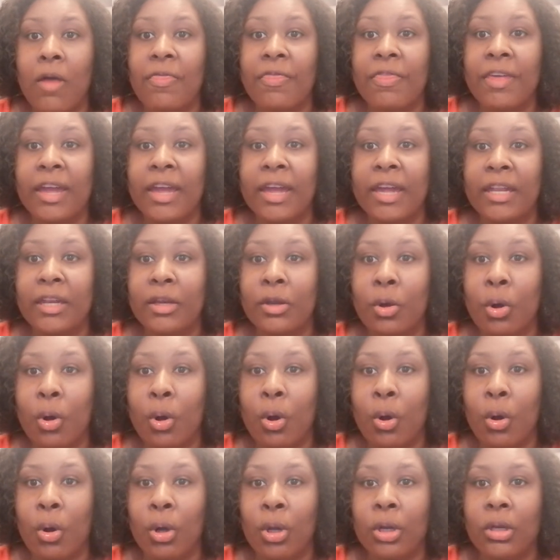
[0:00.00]
then
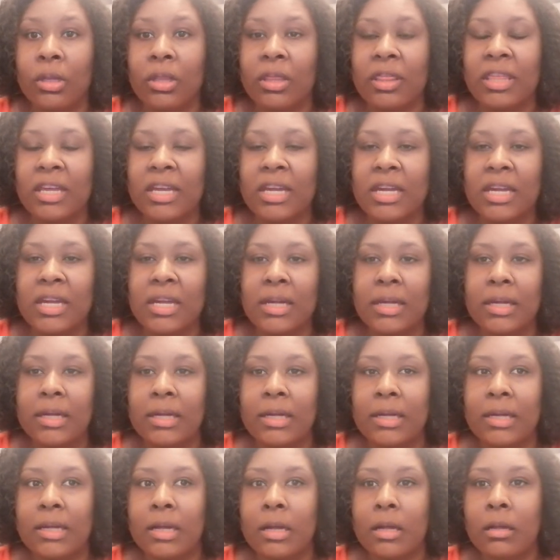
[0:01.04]
on
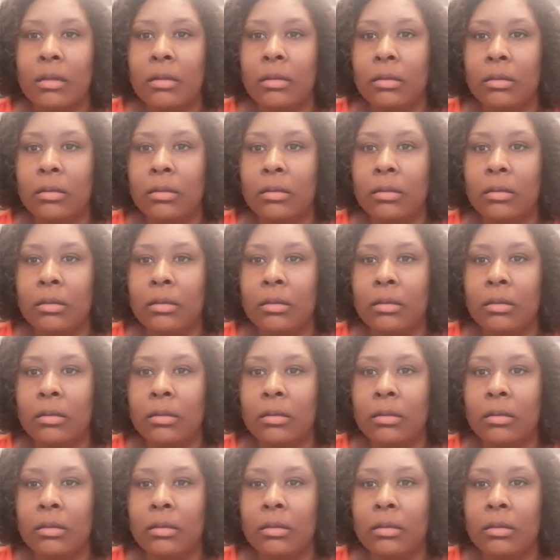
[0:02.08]
the